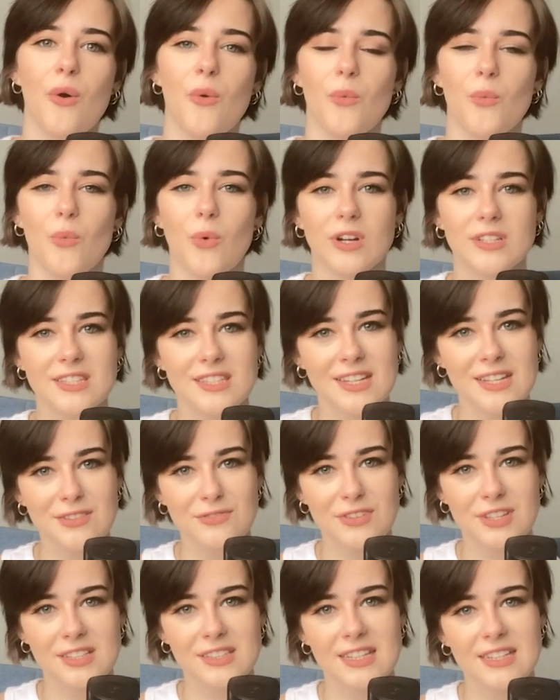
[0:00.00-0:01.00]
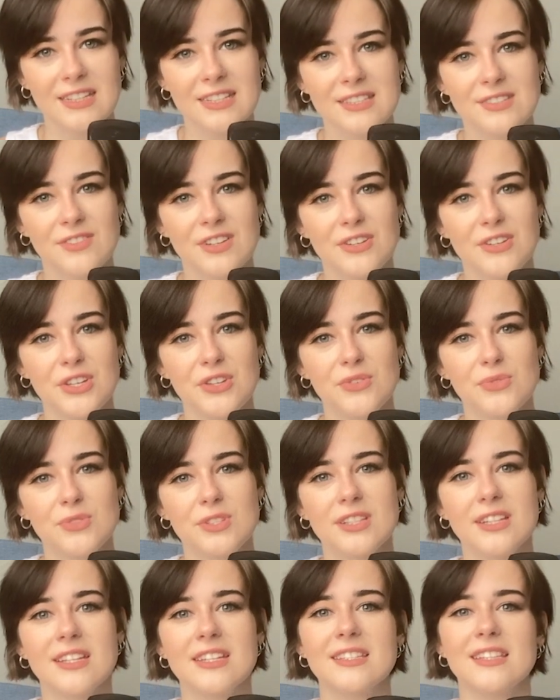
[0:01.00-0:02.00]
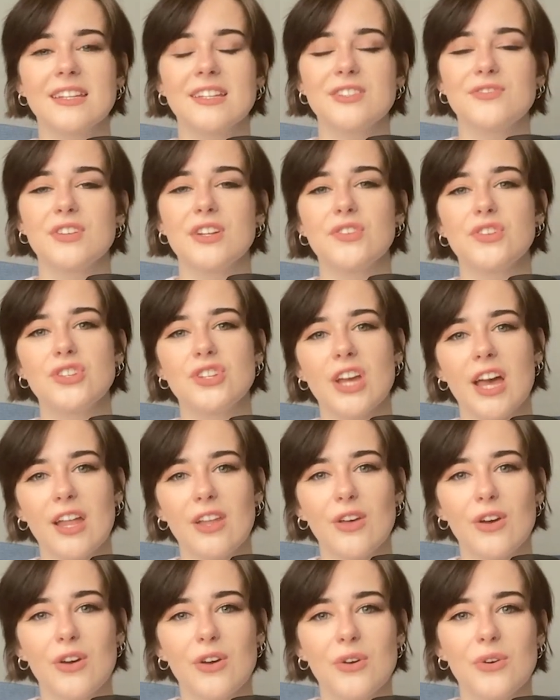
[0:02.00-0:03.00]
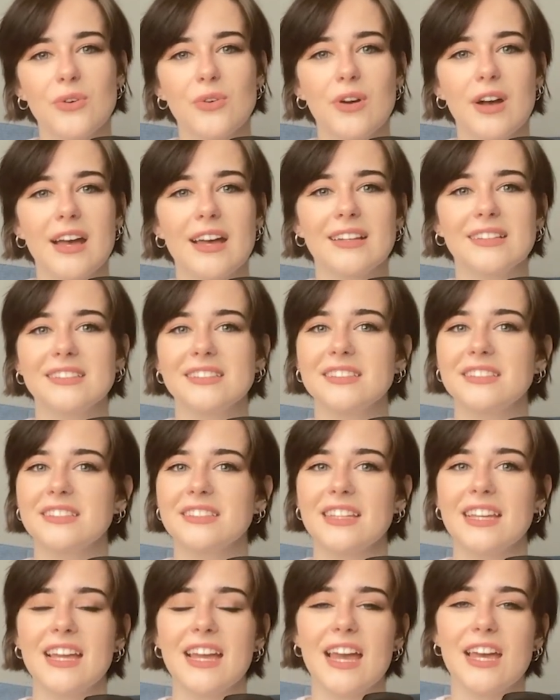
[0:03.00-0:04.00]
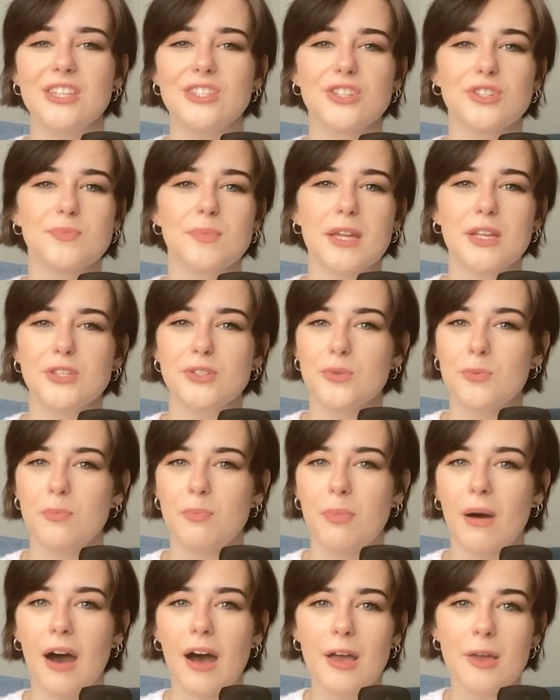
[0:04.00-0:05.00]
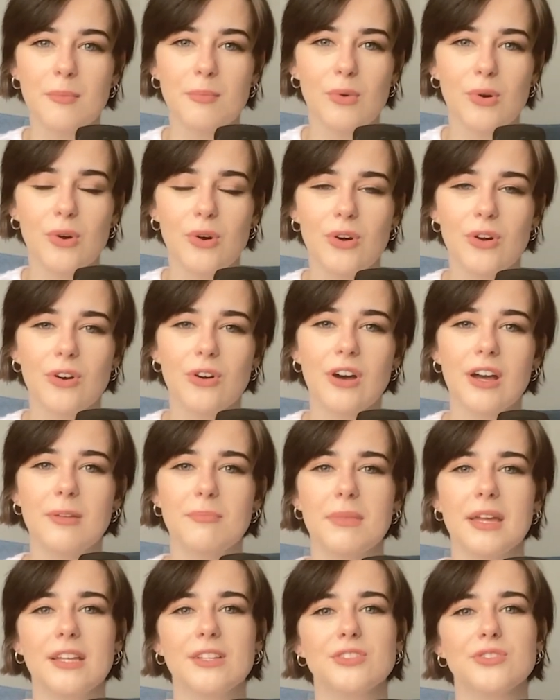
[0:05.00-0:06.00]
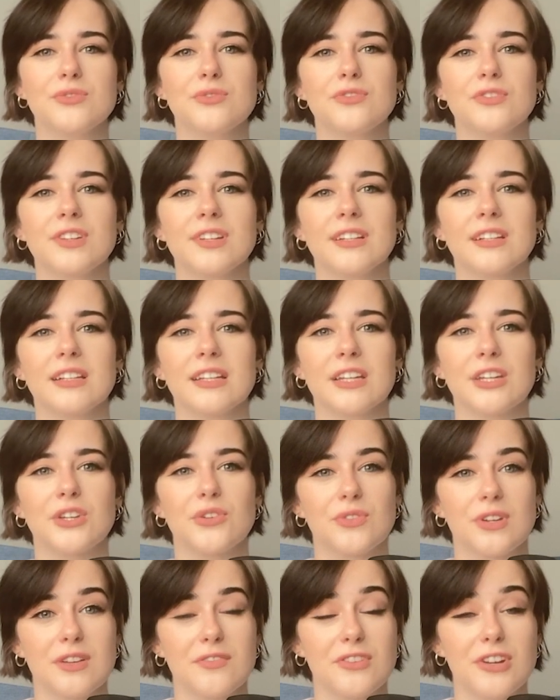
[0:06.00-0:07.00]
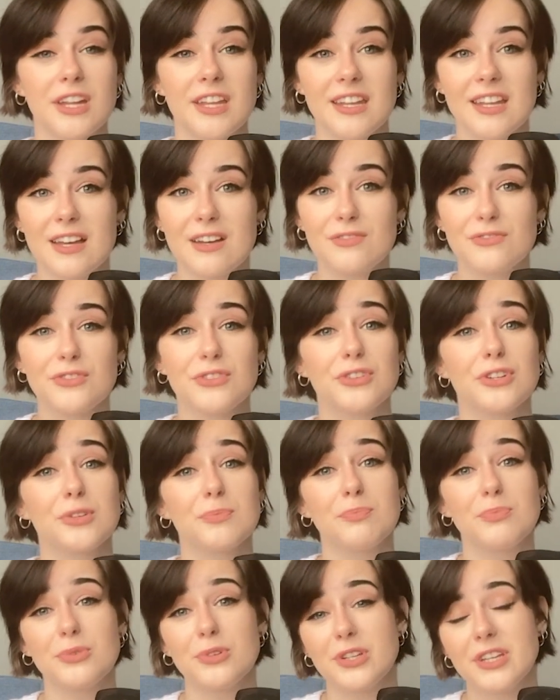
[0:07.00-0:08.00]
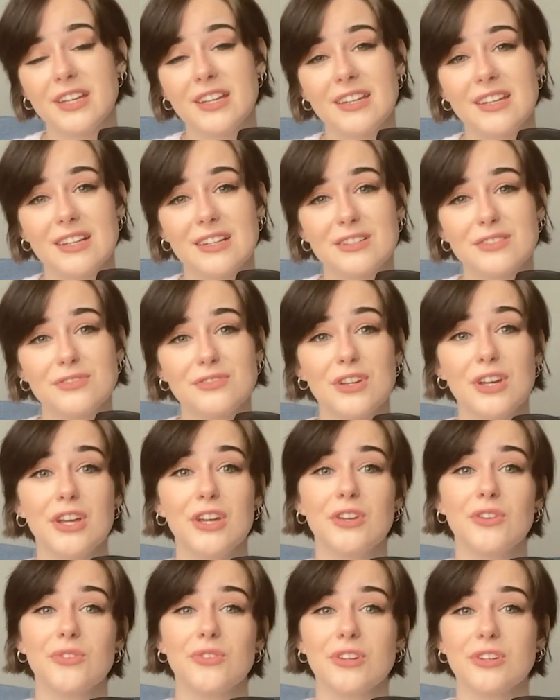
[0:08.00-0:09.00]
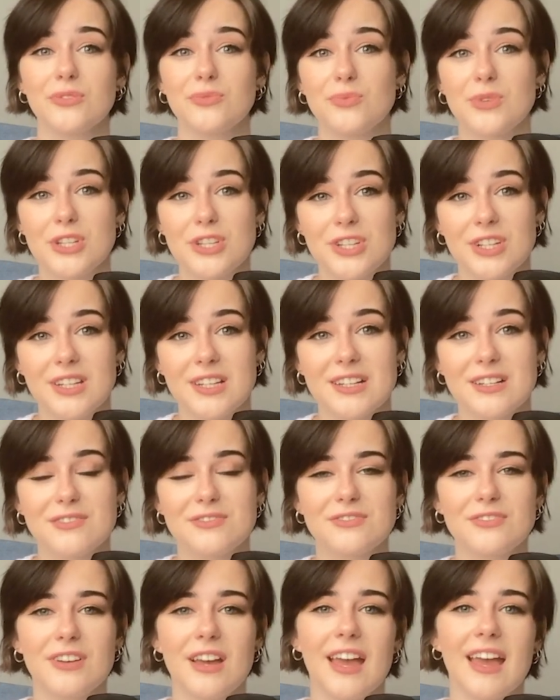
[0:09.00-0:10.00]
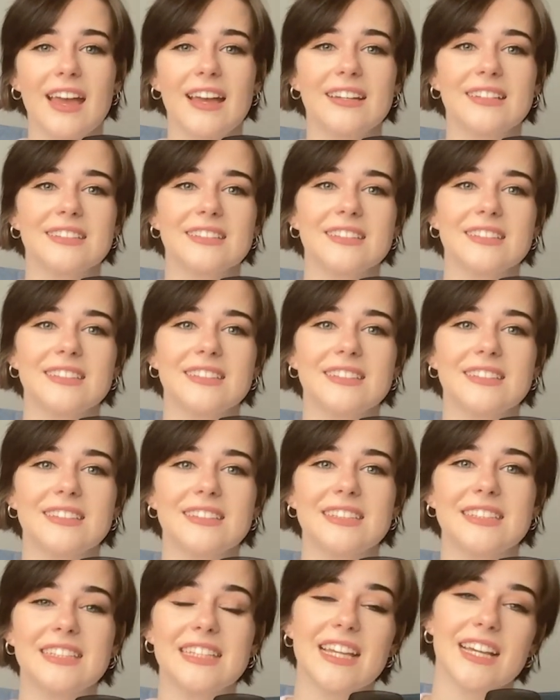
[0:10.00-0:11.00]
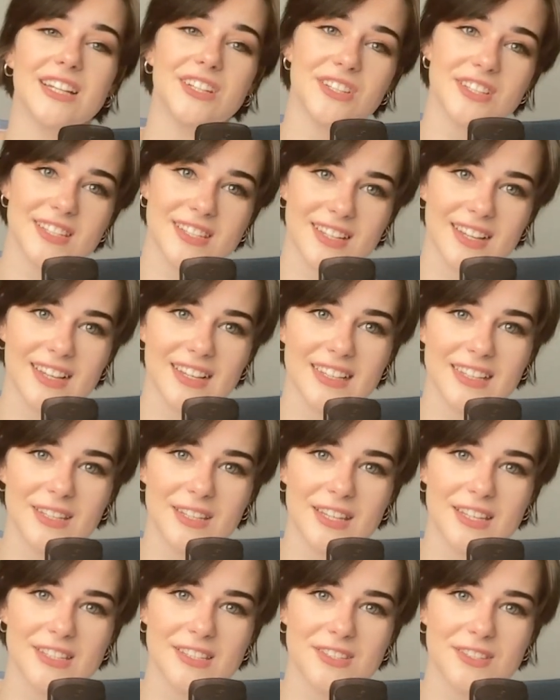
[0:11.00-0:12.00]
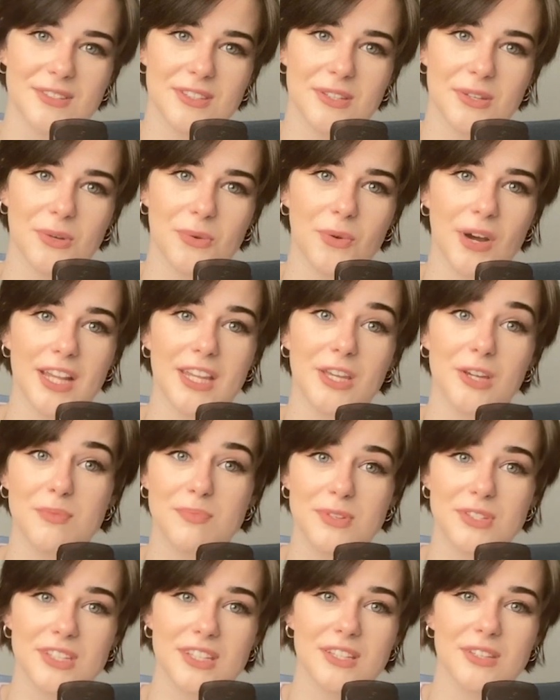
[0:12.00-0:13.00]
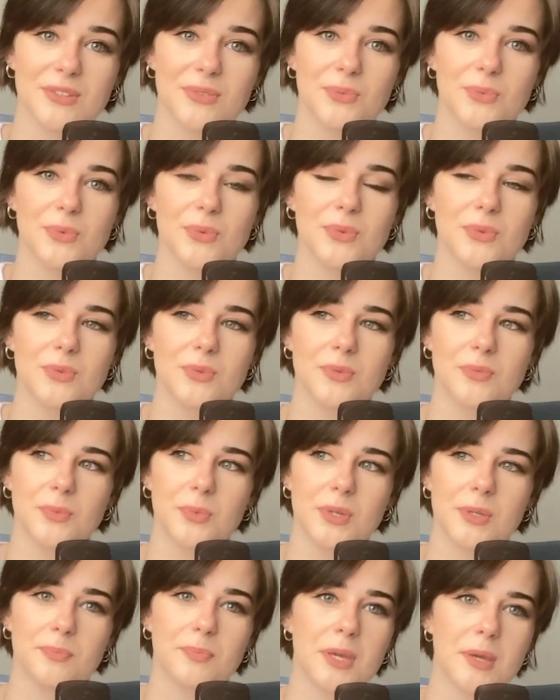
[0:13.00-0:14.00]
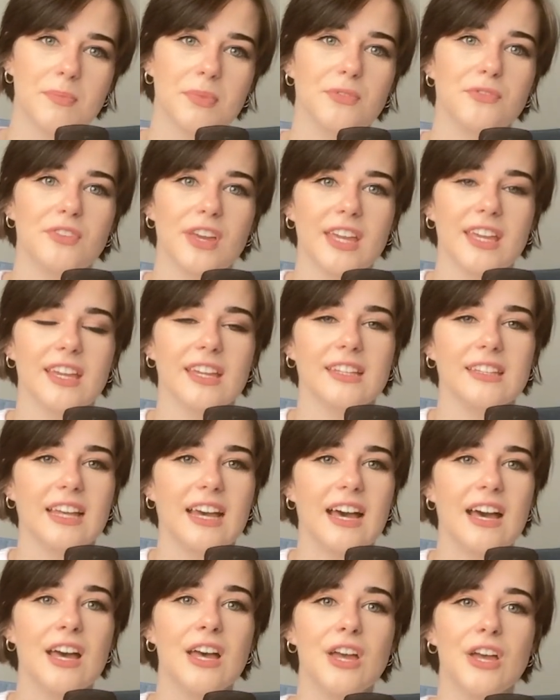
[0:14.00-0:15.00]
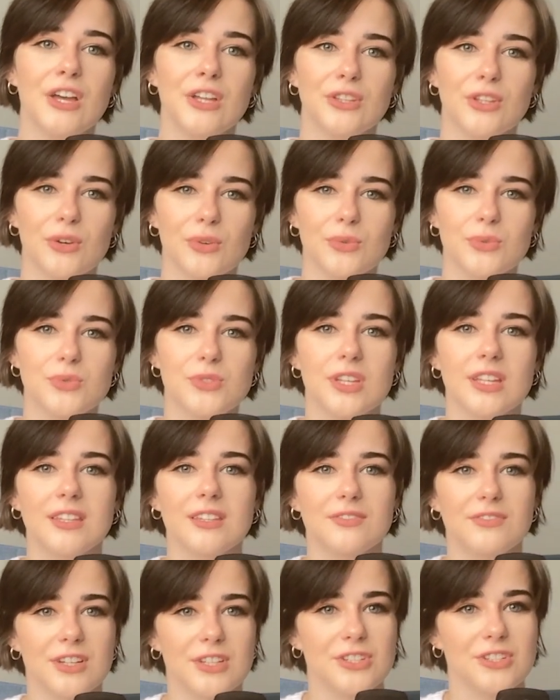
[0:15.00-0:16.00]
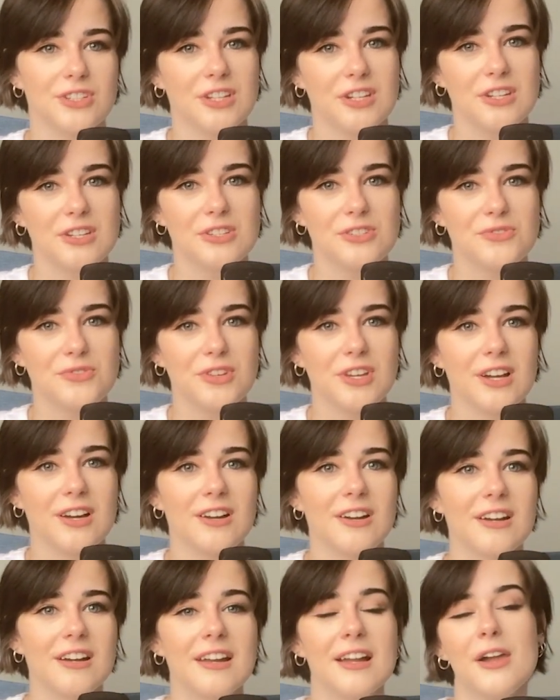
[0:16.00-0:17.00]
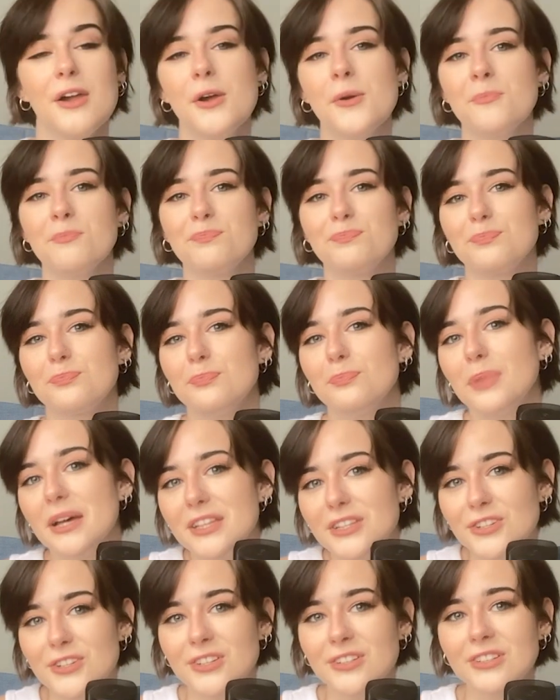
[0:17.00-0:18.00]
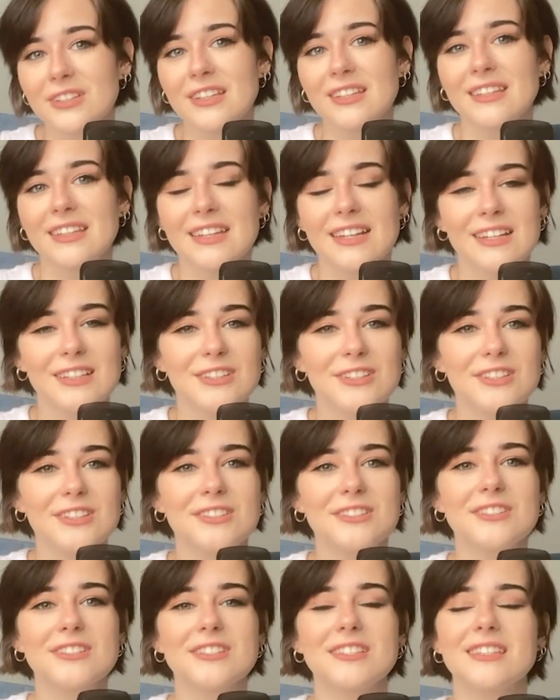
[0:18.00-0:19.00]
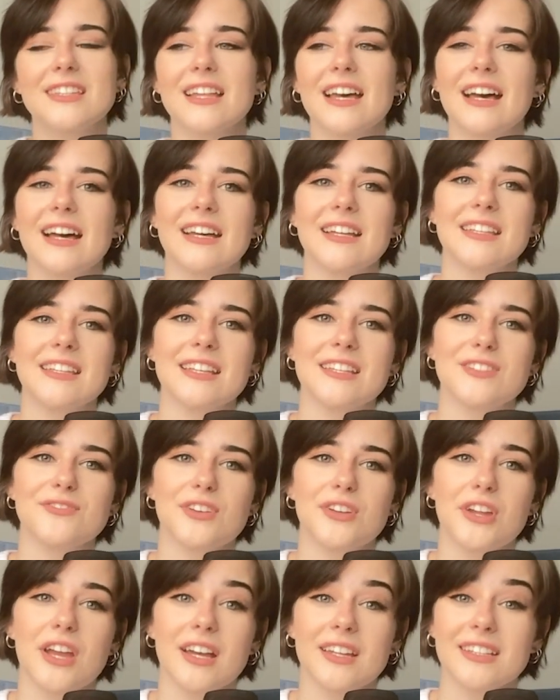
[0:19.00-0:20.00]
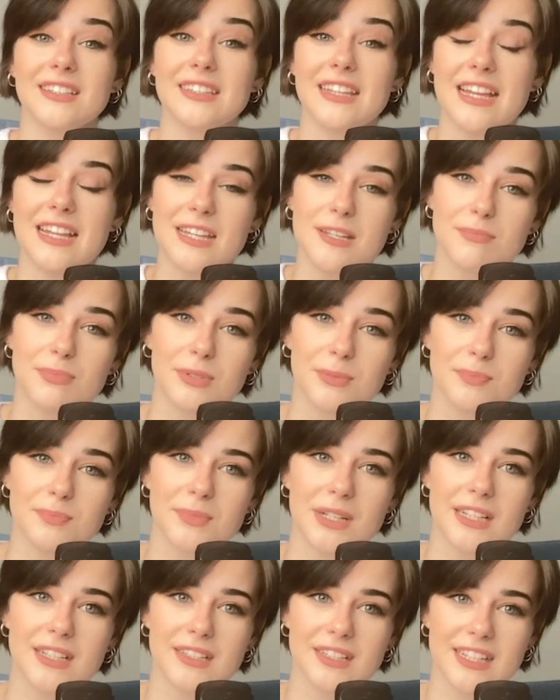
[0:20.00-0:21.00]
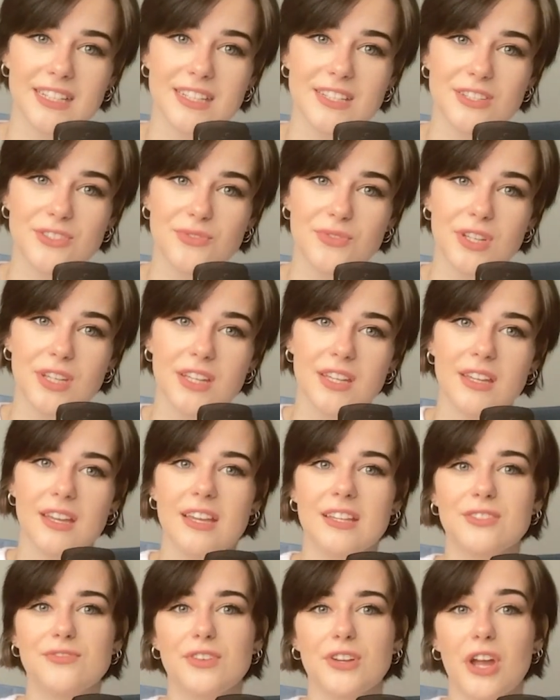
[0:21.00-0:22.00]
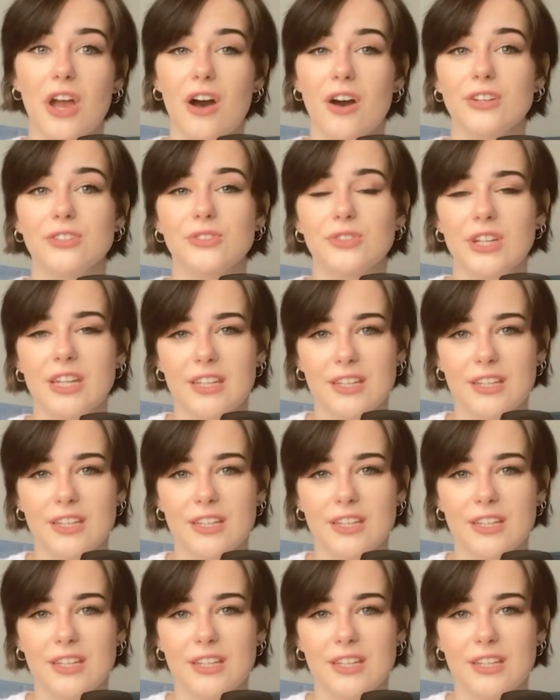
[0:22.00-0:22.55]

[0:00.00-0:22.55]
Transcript: One side think that it's very useless, that it's very shallow, and it just makes you buy more and makes you feel like you're never enough, you're not pretty enough, you're not rich enough, and the other side is quite the opposite, with people thinking that those in the fashion industry are better than the others, that it's very unattainable industry, it's very hard to get